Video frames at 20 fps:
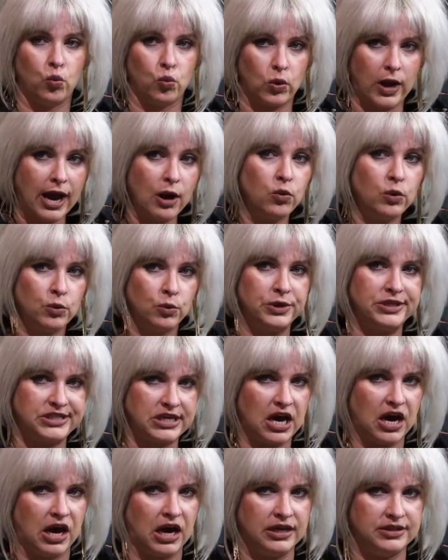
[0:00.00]
were we
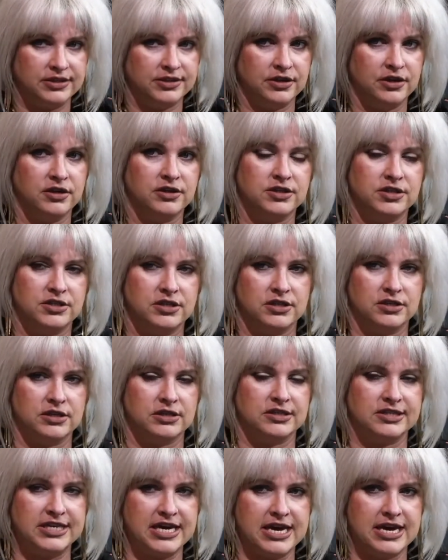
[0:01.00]
taught to
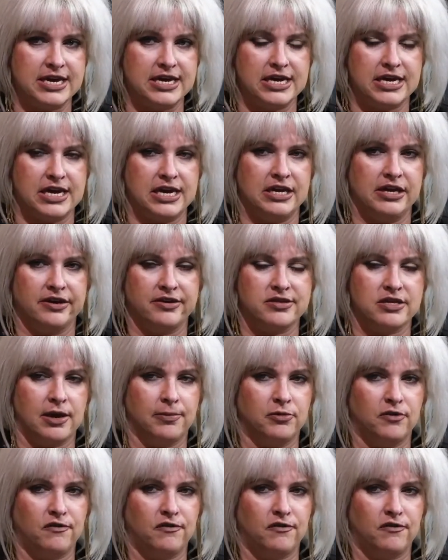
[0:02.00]
take and accept